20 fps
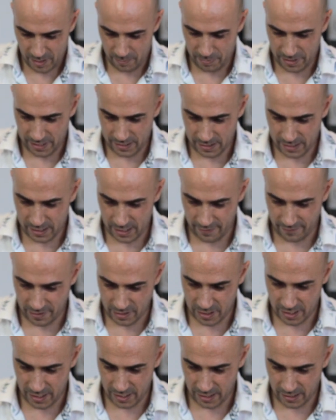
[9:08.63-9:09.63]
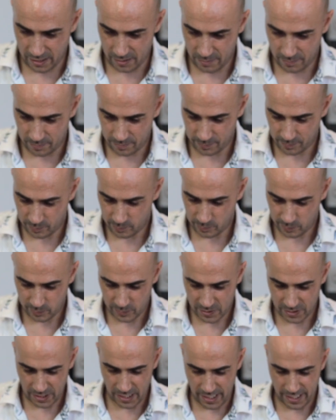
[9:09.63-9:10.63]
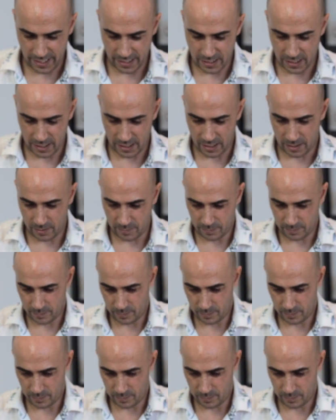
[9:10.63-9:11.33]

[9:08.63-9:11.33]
about 17 to 18.